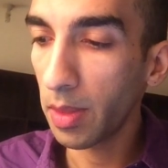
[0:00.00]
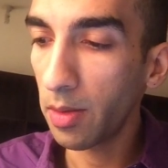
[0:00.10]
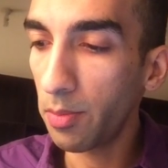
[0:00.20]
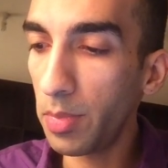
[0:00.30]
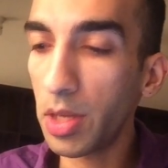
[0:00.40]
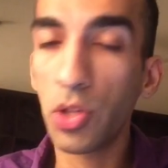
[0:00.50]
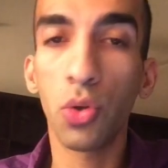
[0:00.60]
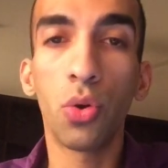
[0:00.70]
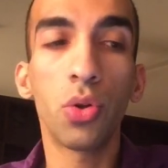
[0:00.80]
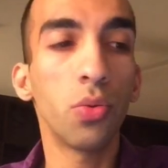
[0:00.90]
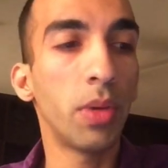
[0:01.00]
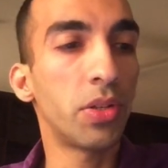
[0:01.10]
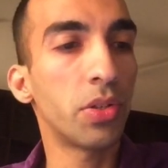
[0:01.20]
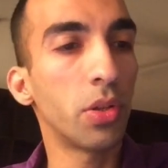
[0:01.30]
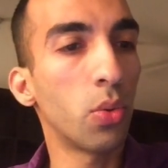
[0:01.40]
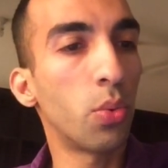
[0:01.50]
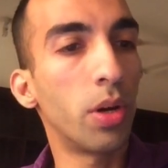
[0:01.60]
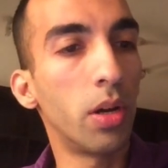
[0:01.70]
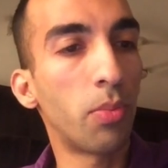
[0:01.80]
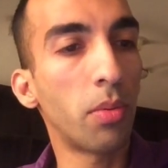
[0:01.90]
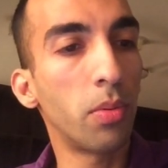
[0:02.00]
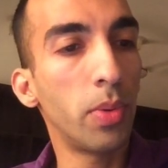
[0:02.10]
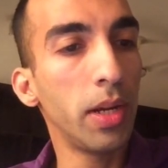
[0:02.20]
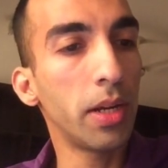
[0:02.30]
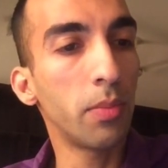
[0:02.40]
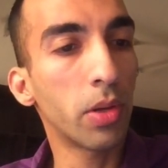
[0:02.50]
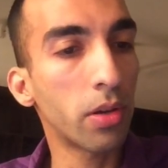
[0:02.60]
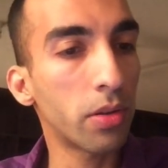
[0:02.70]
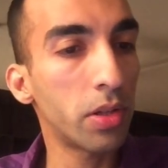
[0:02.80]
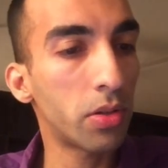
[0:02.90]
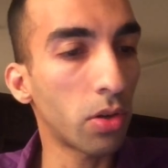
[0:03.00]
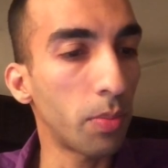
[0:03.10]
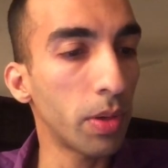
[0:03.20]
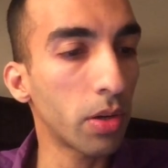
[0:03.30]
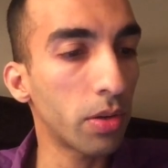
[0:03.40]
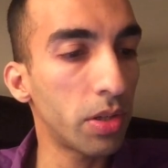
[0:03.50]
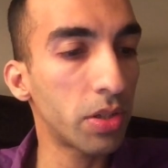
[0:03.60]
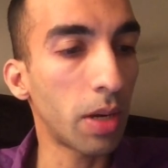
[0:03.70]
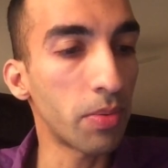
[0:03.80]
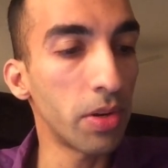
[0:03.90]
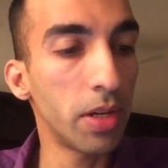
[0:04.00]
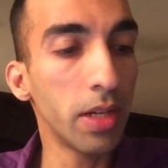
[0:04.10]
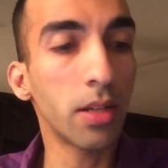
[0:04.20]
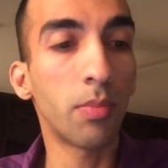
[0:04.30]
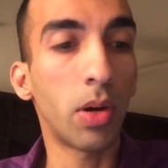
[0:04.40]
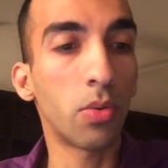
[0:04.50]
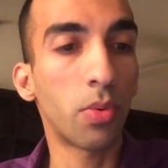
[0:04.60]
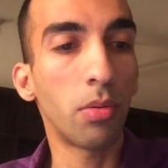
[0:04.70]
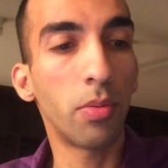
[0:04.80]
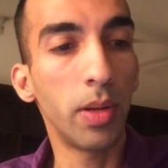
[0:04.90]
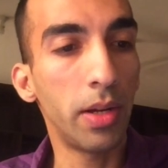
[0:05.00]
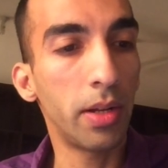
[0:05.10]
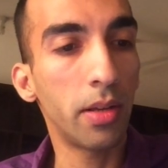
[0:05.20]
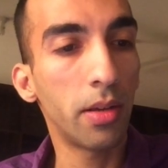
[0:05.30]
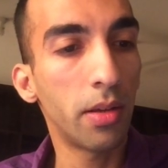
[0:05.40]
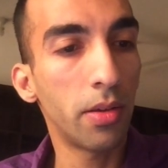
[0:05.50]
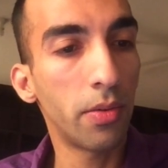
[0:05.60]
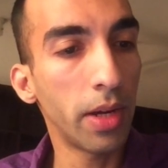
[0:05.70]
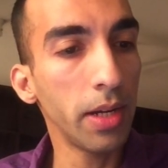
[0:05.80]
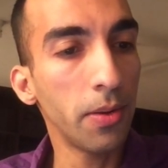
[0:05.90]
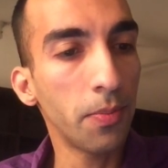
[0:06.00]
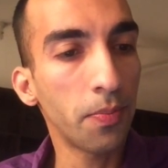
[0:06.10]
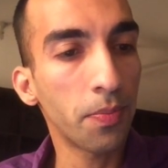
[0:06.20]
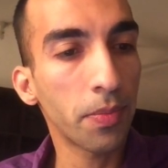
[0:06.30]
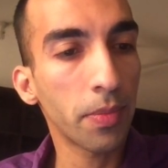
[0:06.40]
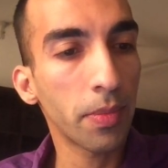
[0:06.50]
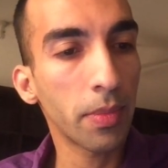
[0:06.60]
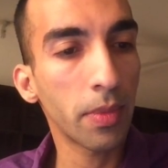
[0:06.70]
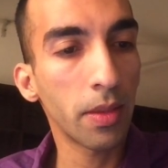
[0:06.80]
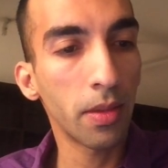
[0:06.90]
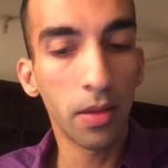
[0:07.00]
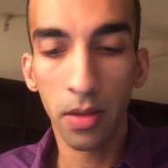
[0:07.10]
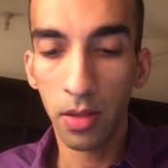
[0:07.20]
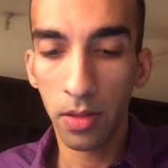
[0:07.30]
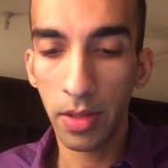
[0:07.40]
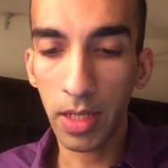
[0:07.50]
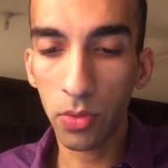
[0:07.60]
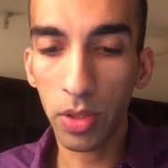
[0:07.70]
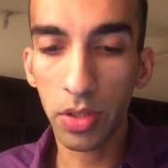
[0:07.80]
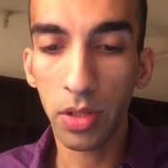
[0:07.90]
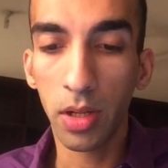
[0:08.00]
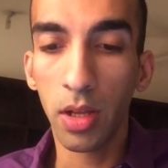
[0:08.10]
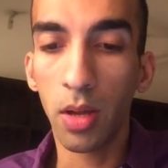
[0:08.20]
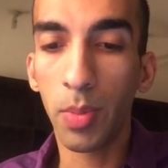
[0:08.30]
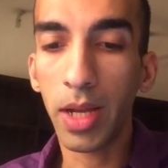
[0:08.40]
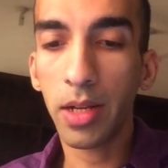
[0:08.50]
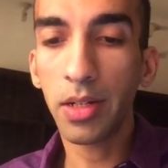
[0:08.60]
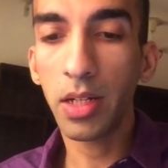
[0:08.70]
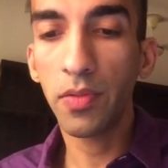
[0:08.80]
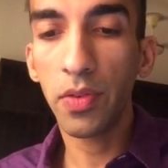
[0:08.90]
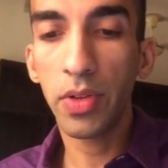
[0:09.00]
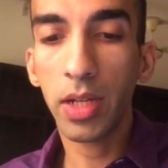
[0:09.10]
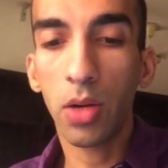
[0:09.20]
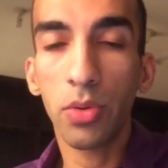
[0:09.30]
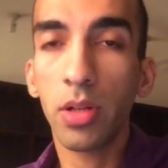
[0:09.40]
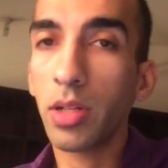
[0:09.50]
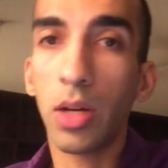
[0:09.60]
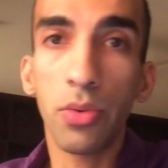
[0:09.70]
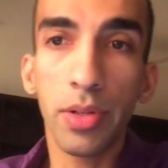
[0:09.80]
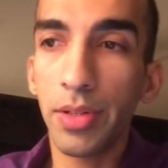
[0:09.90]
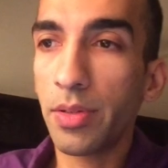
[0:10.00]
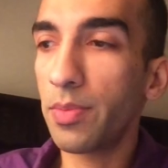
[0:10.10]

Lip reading: Make sure you mention the word probability because this topic or this chapter is about probability, right? Next question. A bag contains 50 counters. Counters